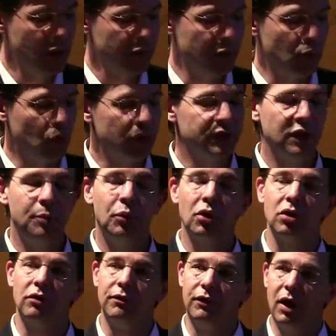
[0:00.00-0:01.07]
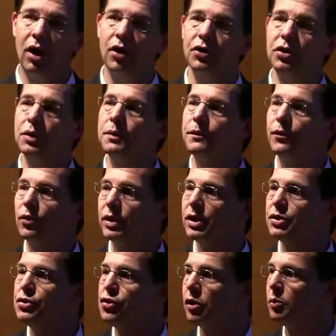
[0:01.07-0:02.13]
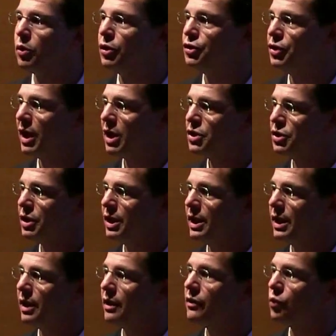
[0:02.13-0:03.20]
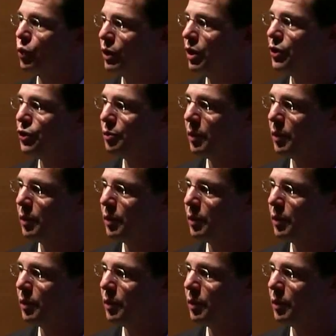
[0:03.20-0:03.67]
The more typical volume for an intradermal injection is 100